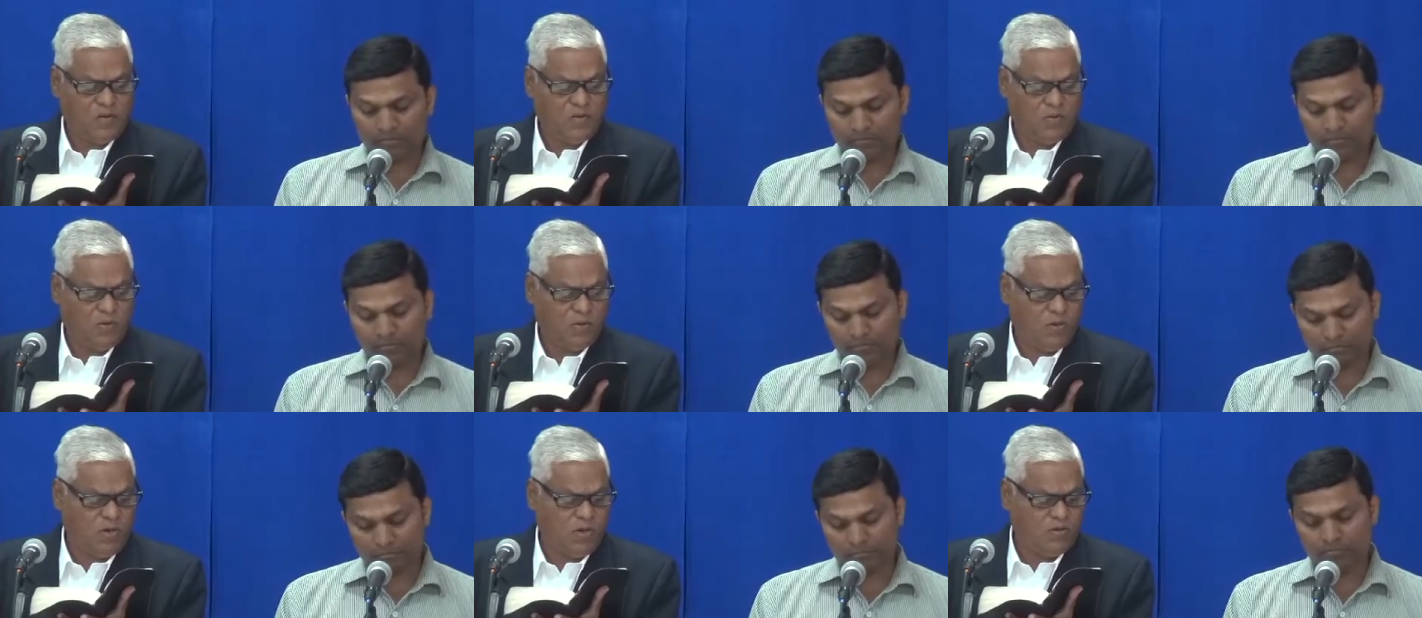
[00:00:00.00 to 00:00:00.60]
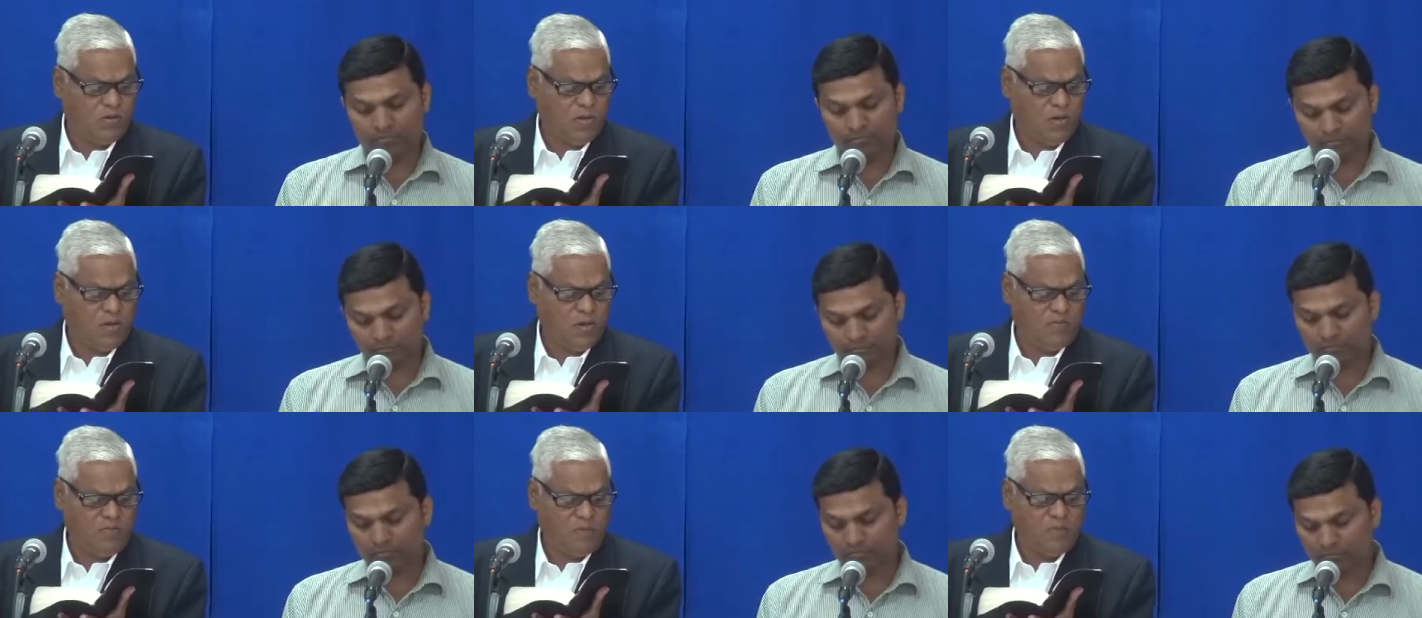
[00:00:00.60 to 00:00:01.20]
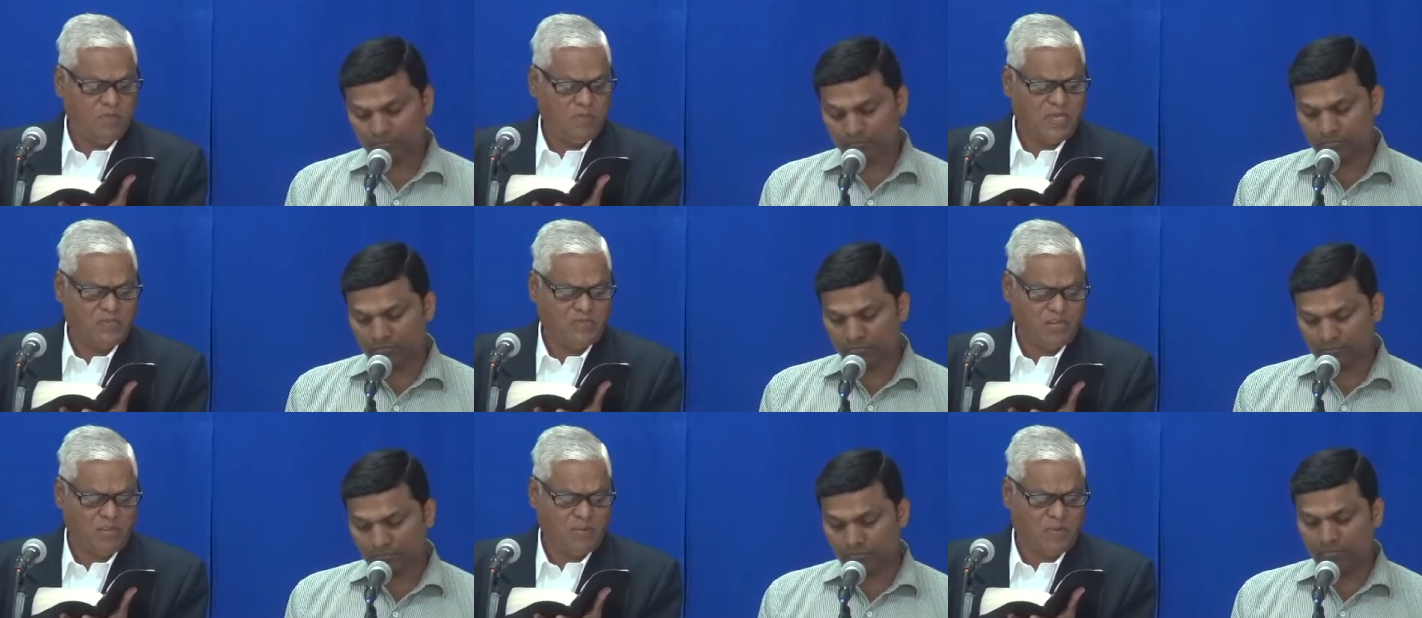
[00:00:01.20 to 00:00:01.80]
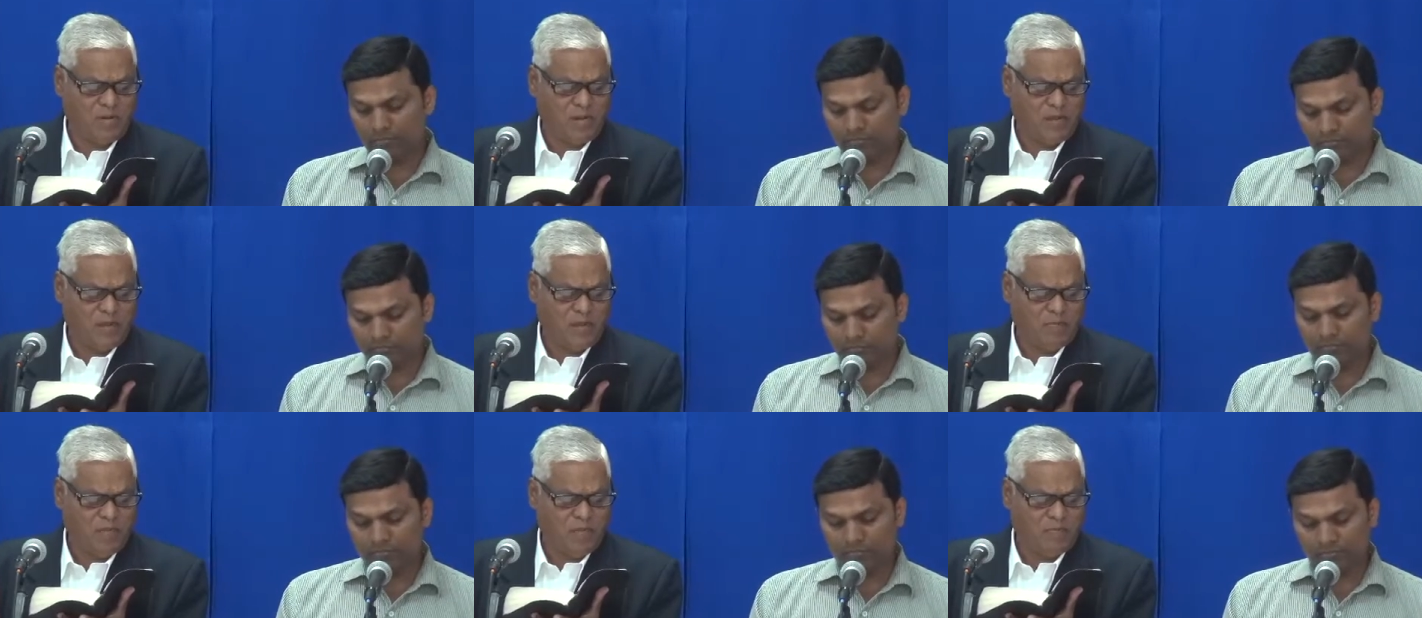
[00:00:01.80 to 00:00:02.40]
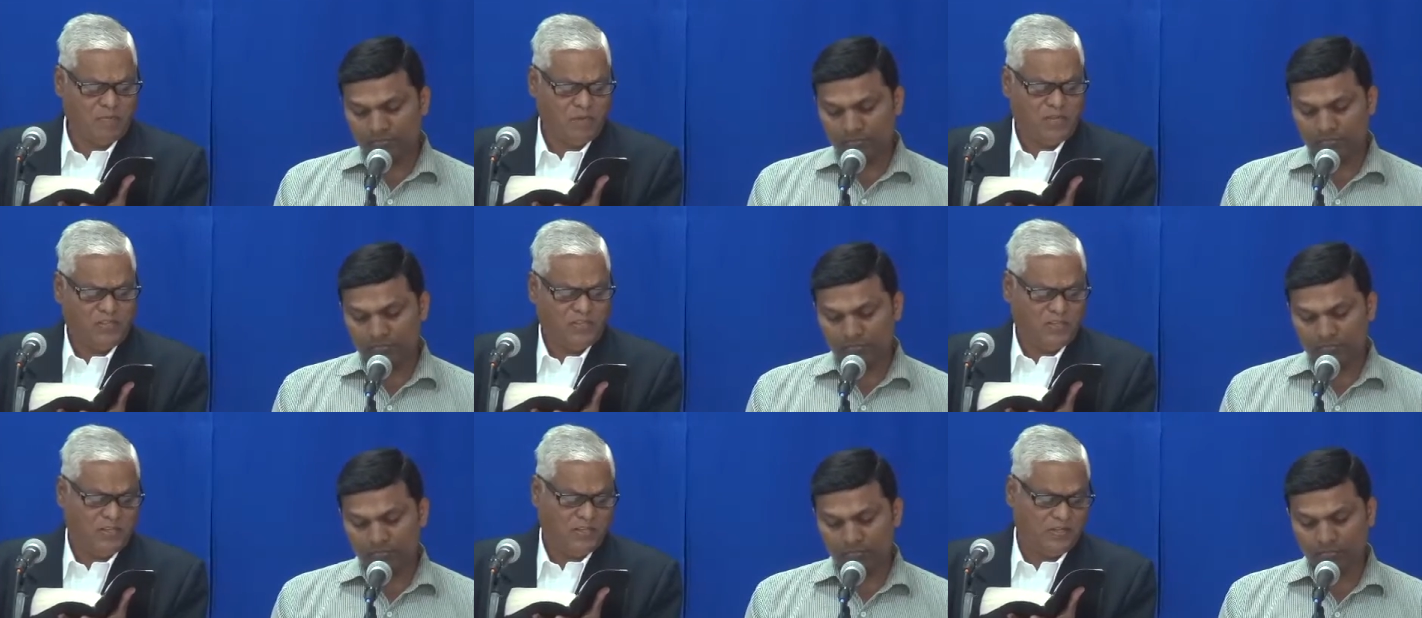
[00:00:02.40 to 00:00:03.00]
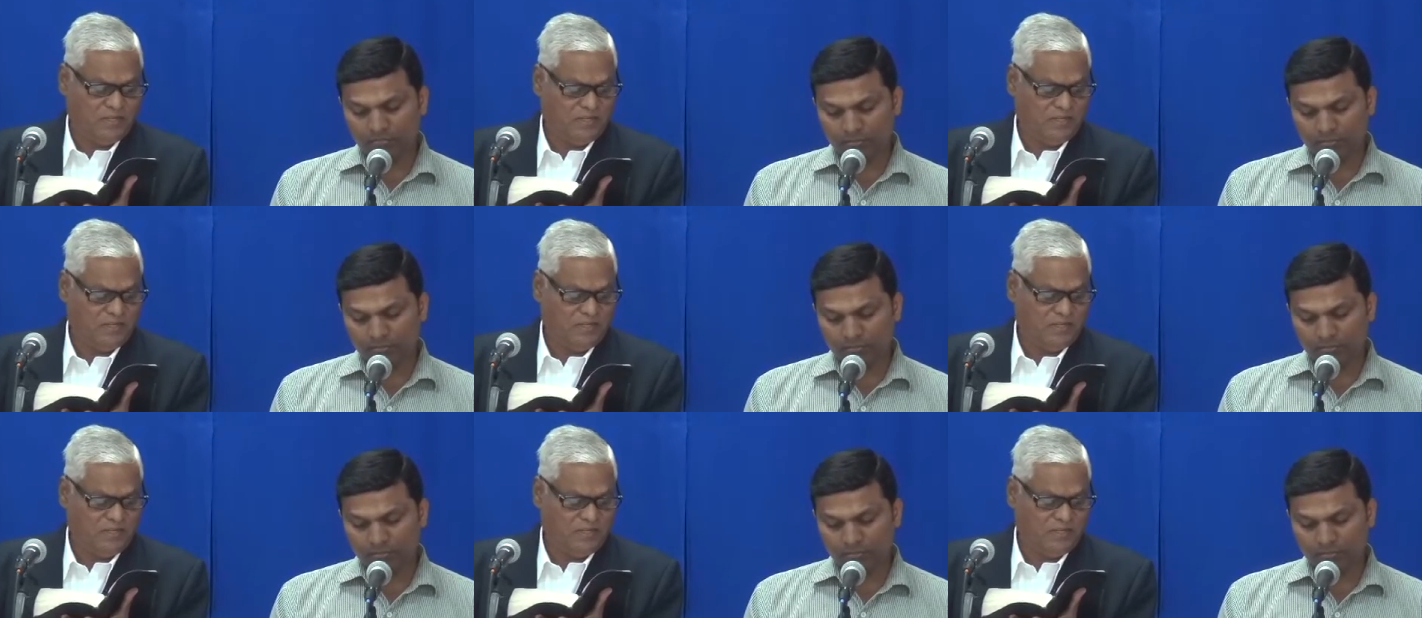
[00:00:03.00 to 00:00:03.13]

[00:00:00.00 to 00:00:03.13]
Speaker 1: O Lord God of my master Abraham, I pray thee.